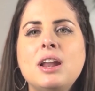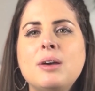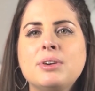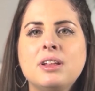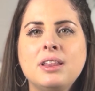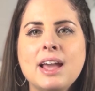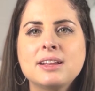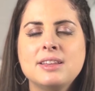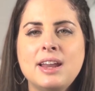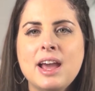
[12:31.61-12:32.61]
and I would
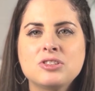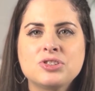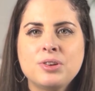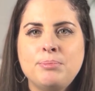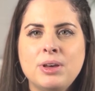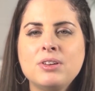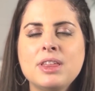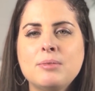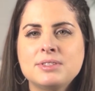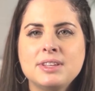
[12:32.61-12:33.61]
collect that extra milk
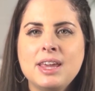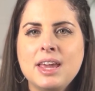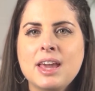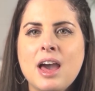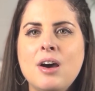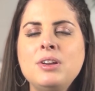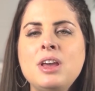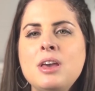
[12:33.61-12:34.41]
that was leaking out,